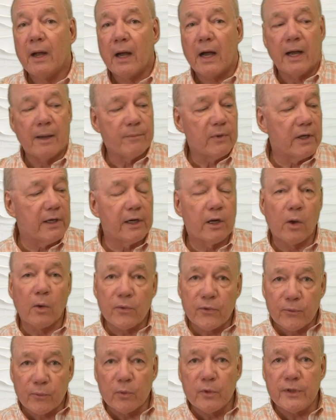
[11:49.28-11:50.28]
I'm going to go
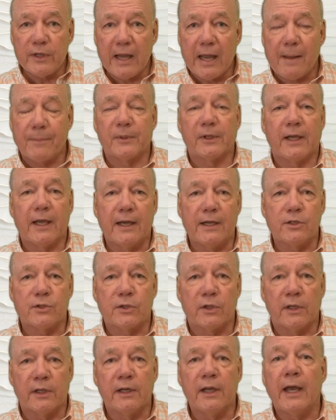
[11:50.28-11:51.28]
through the
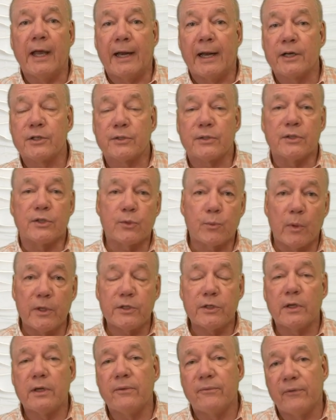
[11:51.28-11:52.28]
application and actually
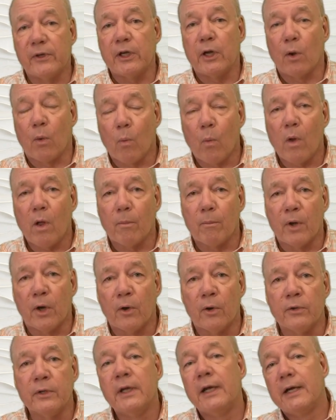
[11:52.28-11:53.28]
switch into video wall
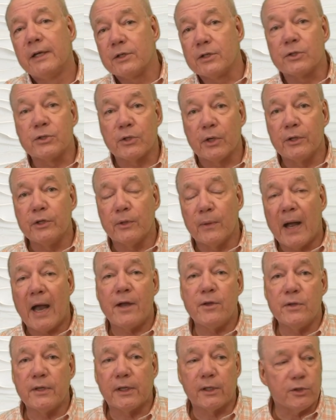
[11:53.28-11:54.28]
mode to show you how
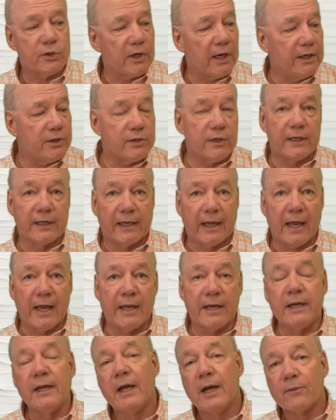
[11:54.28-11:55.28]
you can change it
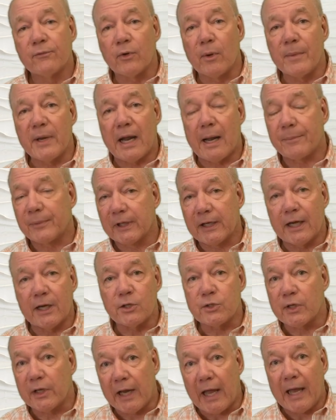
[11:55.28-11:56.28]
again from an
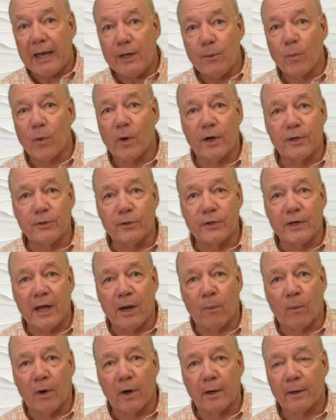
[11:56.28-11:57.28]
application anywhere on your
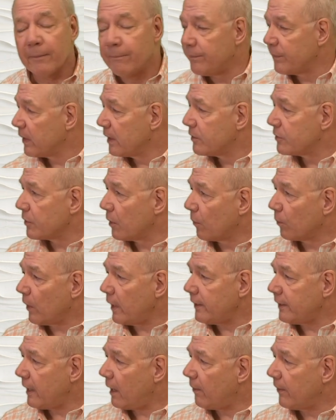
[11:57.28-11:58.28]
network. So
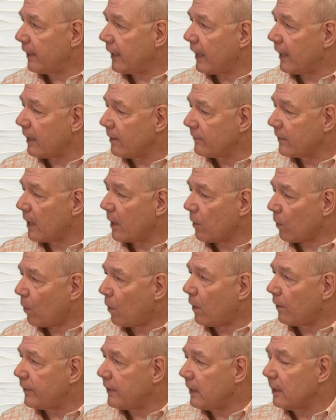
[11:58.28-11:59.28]
right now, again, I've got
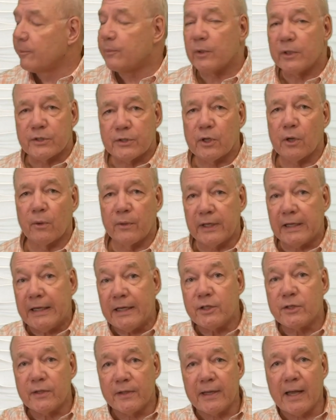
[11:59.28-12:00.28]
all the inputs going to
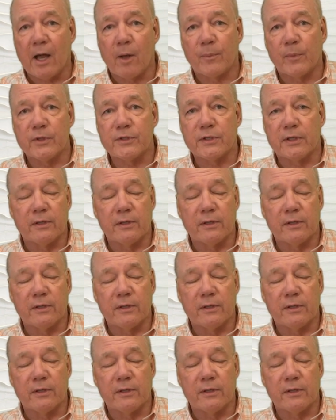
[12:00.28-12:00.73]
each of the outputs